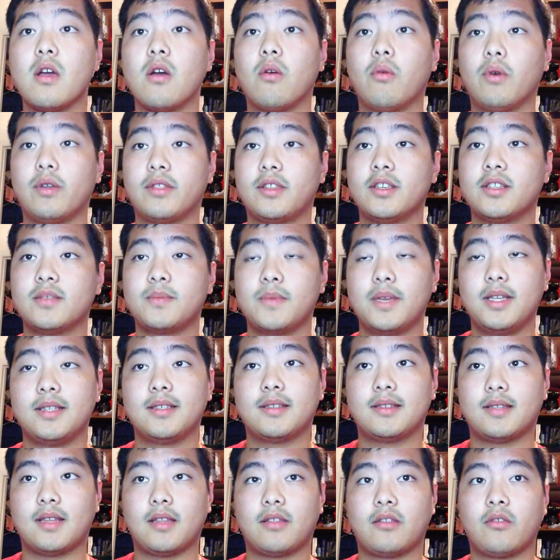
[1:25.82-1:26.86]
What this means
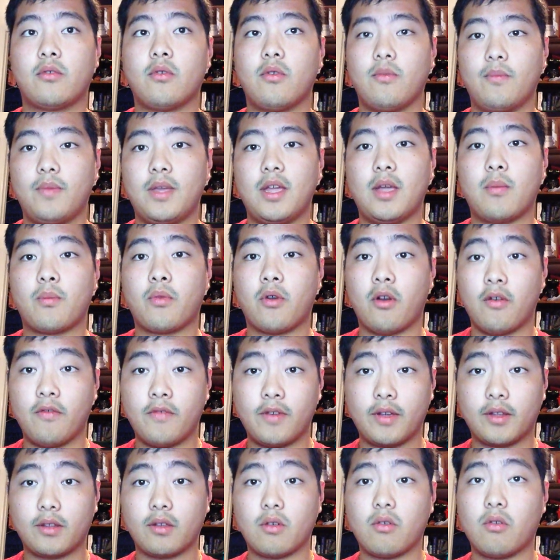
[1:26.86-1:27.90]
is that there won't be a
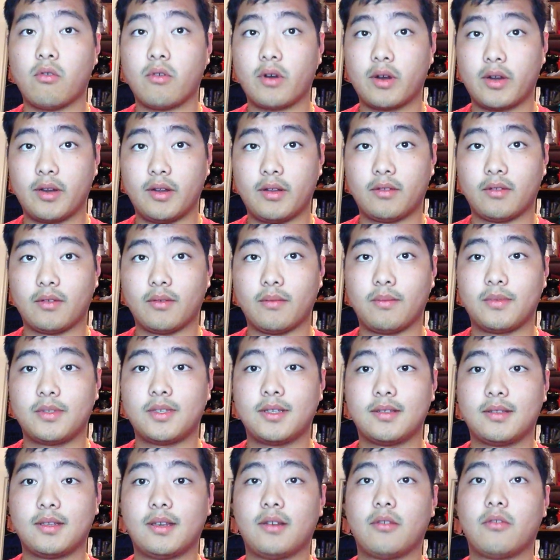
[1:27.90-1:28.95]
perfect organism,
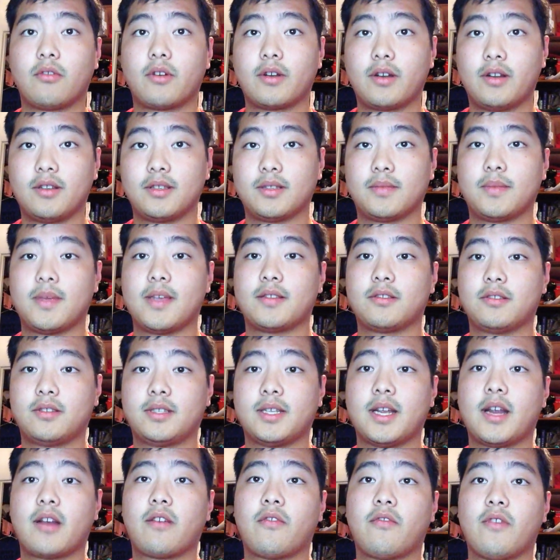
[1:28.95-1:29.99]
since an organism has to
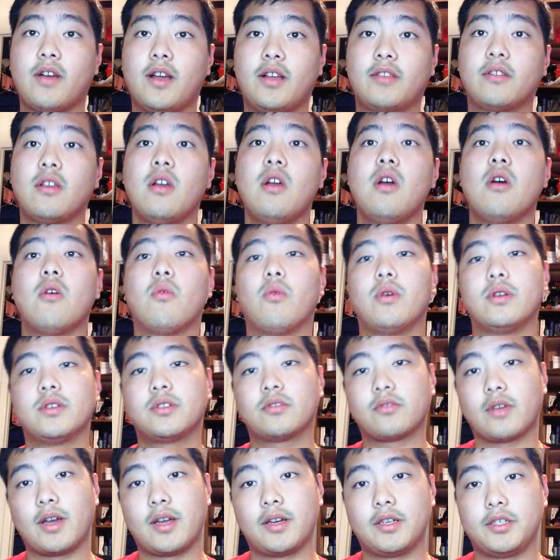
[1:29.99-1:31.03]
sacrifice one
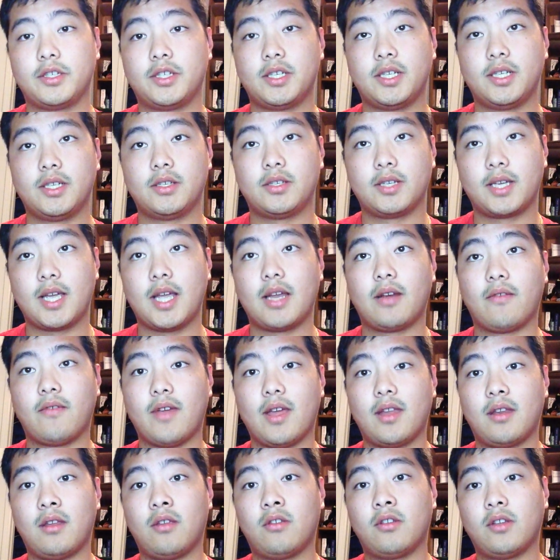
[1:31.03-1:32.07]
strategy to gain
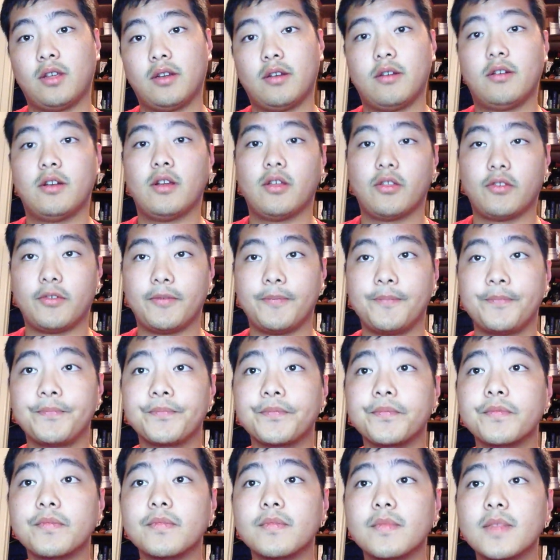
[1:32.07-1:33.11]
advantage in another.
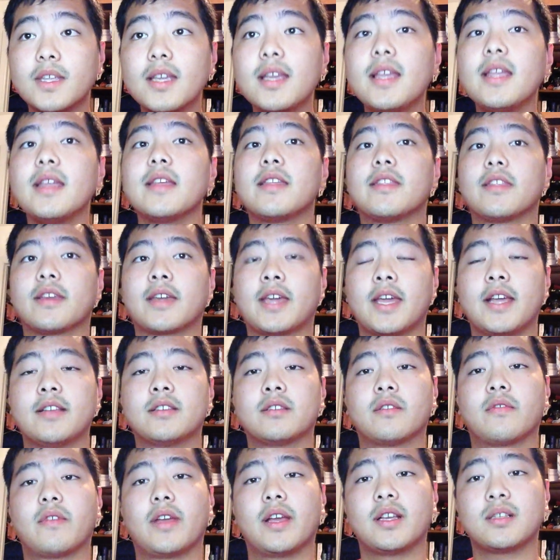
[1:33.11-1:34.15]
In the
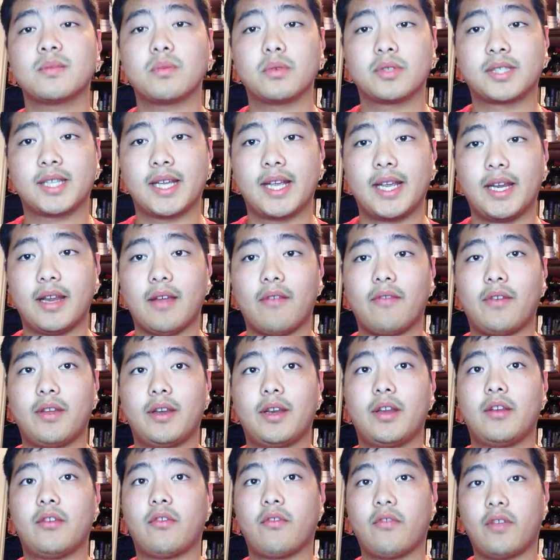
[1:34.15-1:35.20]
case of exploitative
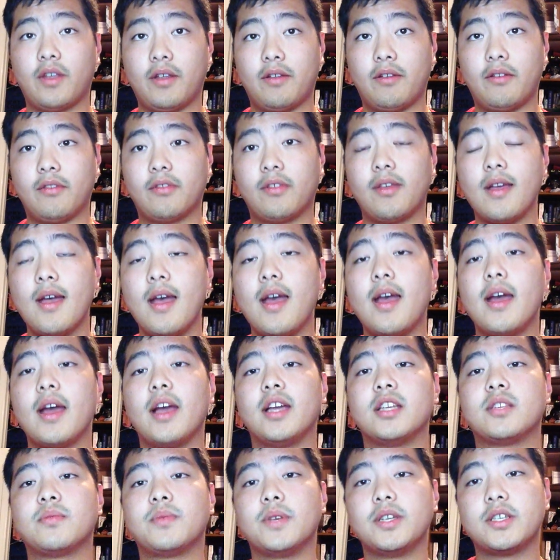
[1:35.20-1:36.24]
and interference,
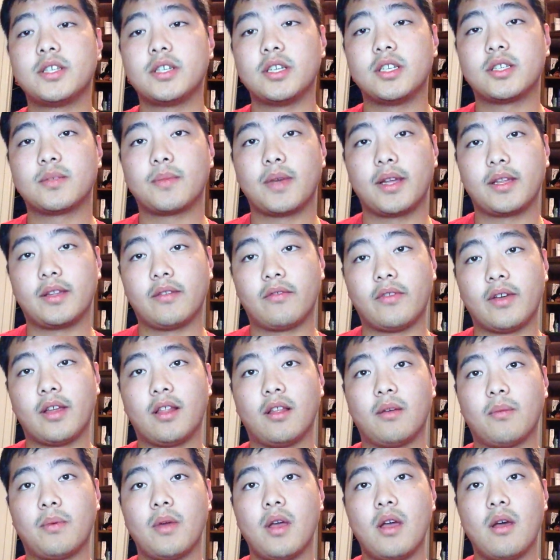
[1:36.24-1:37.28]
a species may
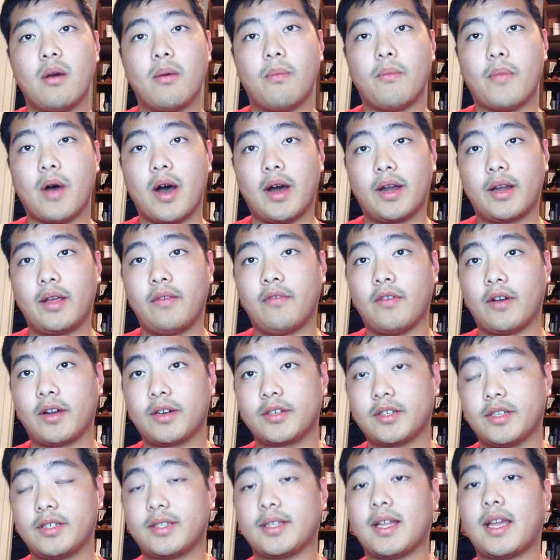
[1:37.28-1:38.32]
develop body
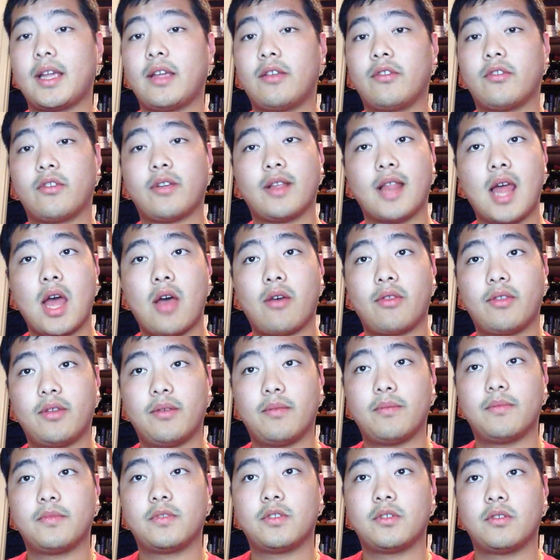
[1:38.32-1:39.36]
functions that either allow
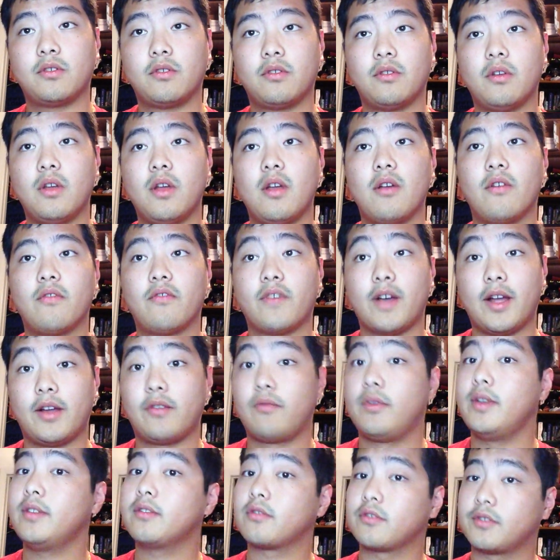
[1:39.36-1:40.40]
them to find
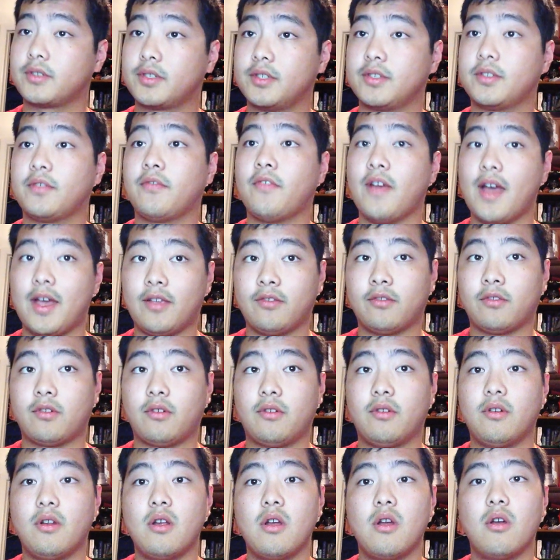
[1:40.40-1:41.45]
resources
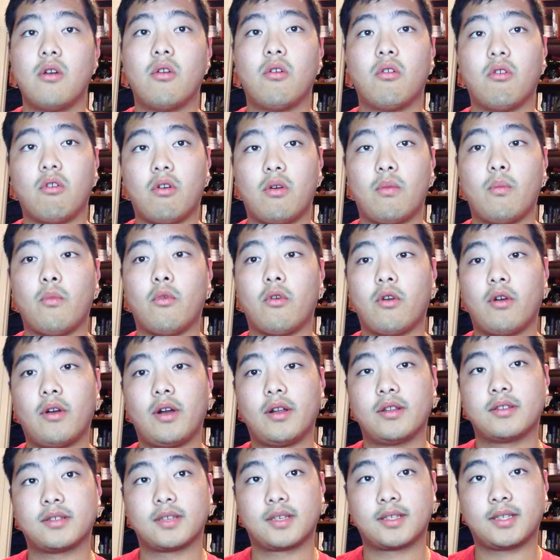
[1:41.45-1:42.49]
faster or more
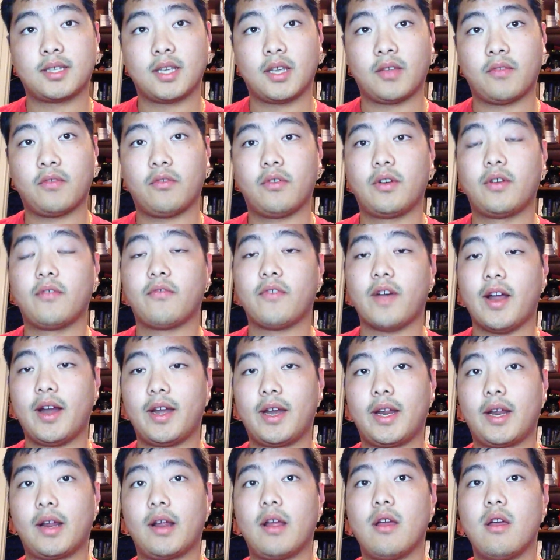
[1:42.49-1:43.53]
successful in
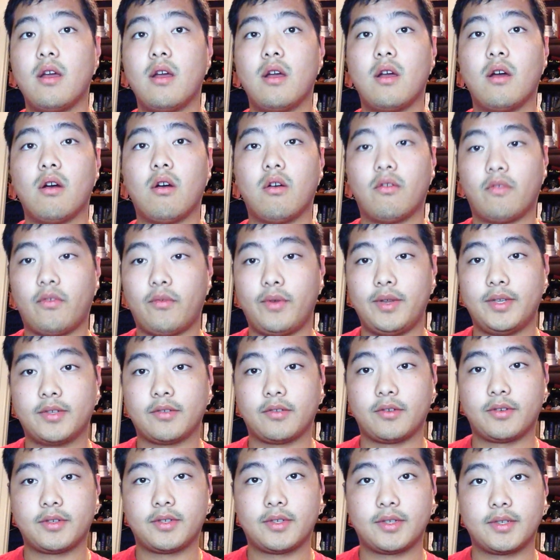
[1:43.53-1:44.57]
fighting over
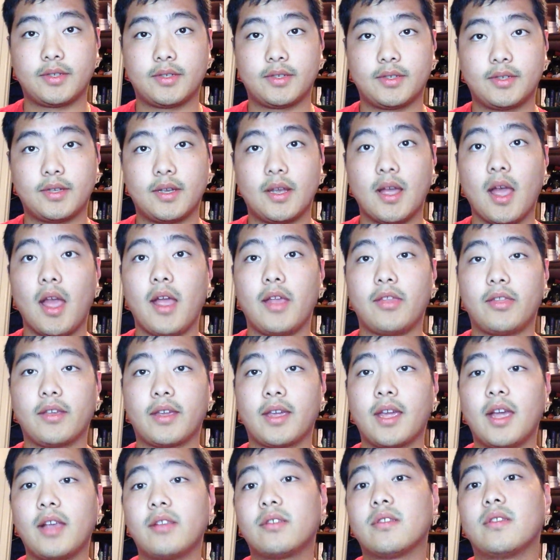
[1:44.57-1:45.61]
resources. In the
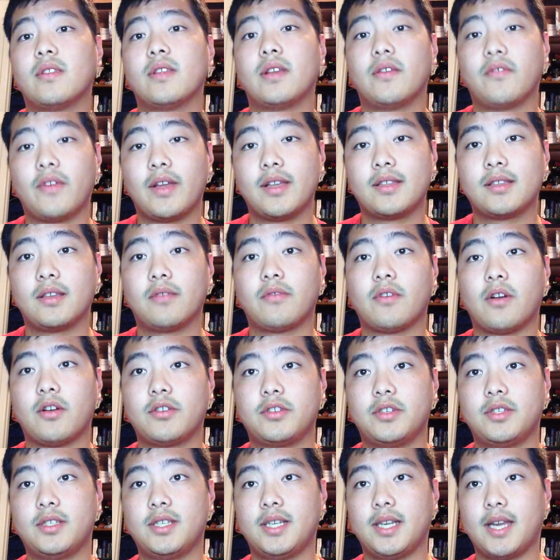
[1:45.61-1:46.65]
case of the invasive
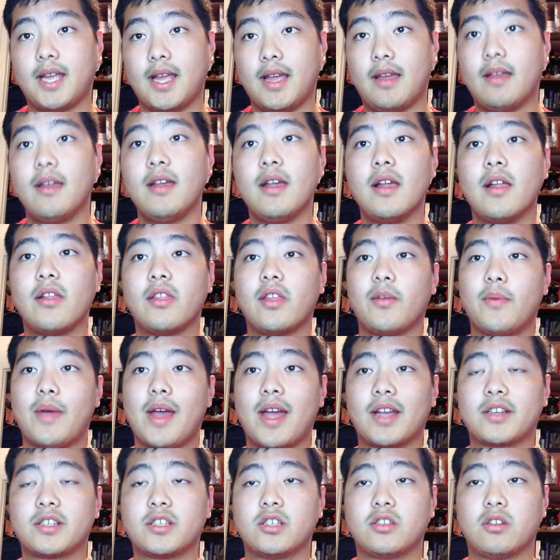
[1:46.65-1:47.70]
Argentine ant, they may
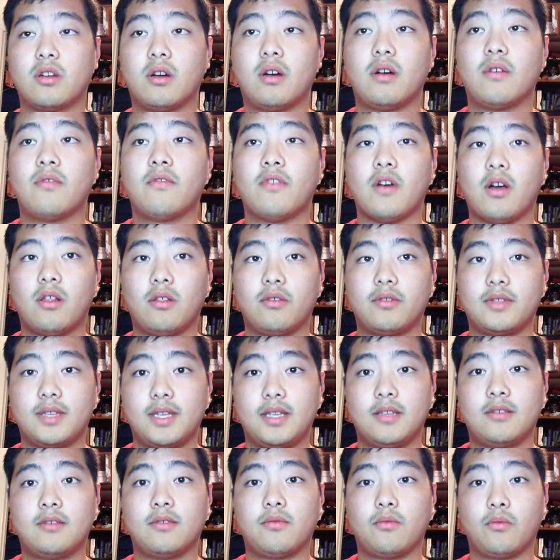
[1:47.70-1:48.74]
actually not follow
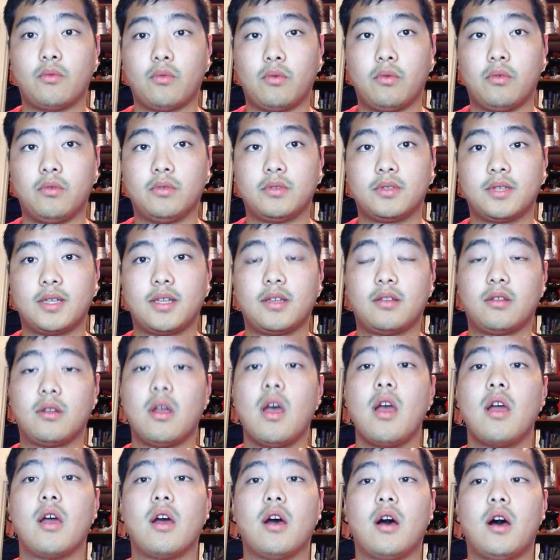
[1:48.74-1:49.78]
these rules in
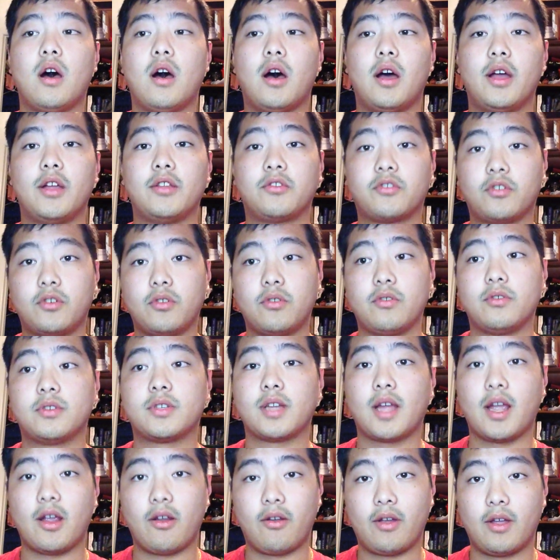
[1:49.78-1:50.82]
introduced
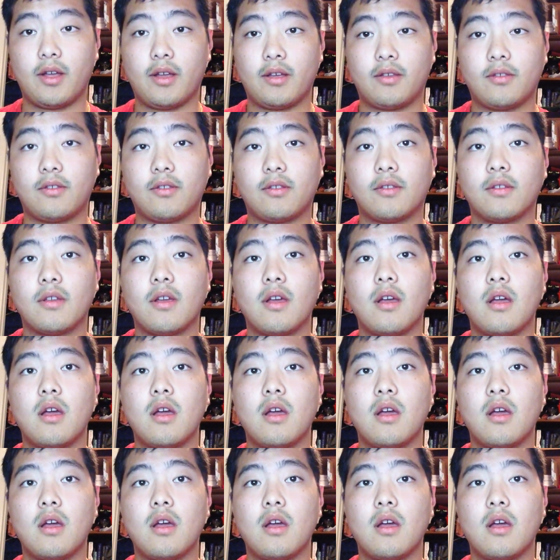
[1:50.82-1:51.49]
areas.